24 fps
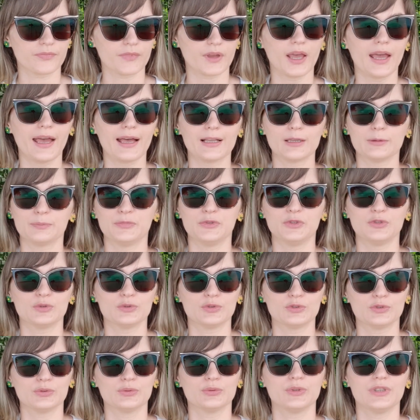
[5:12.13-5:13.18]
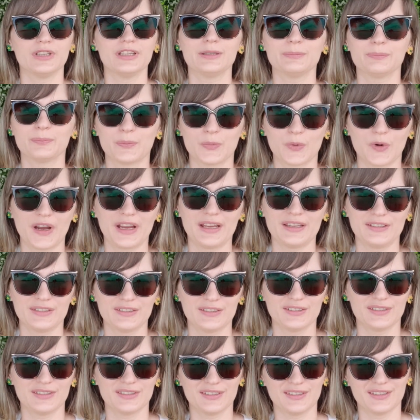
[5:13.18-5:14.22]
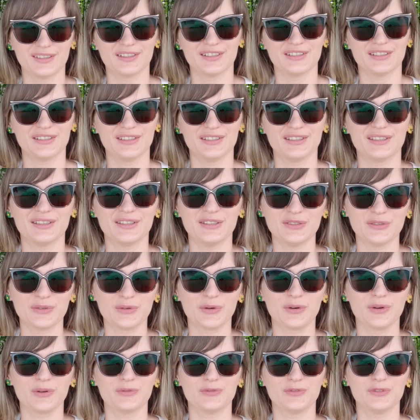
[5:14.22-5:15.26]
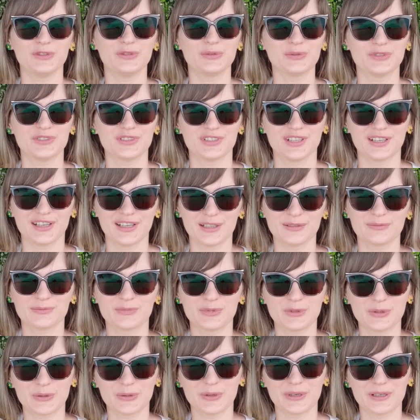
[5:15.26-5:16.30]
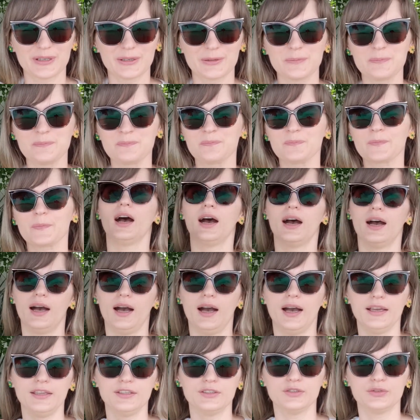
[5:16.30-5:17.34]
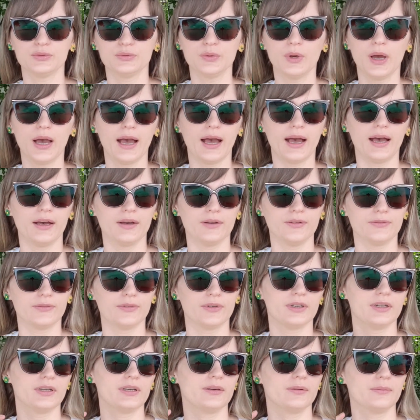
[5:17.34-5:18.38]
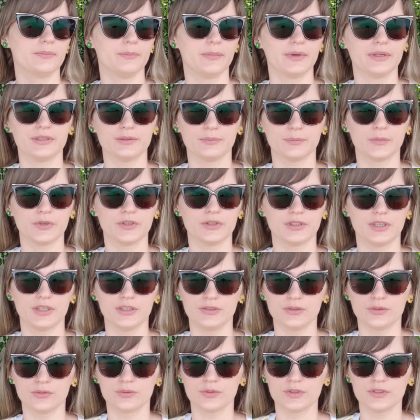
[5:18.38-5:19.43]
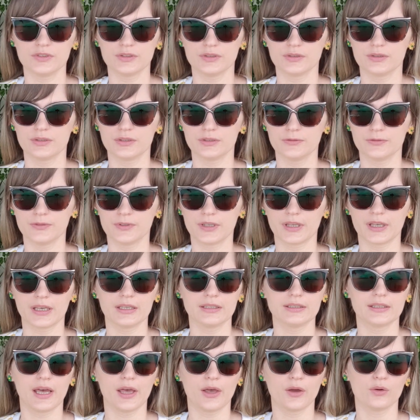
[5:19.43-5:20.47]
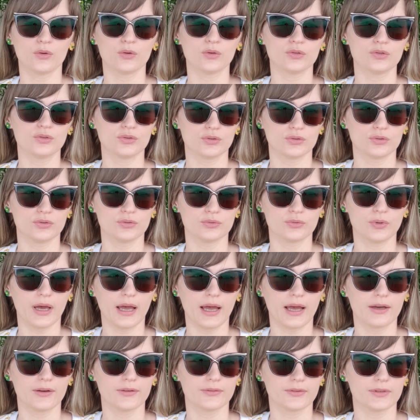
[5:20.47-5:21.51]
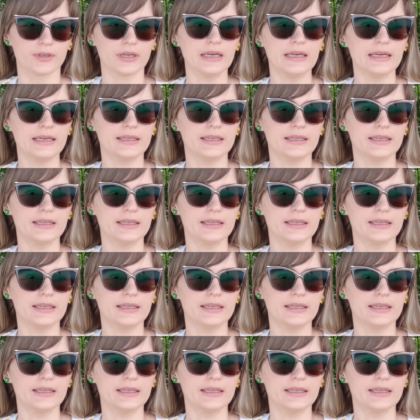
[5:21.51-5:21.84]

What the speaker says: help you to impress your future employer. I do have a Montessori certificate. I also do have a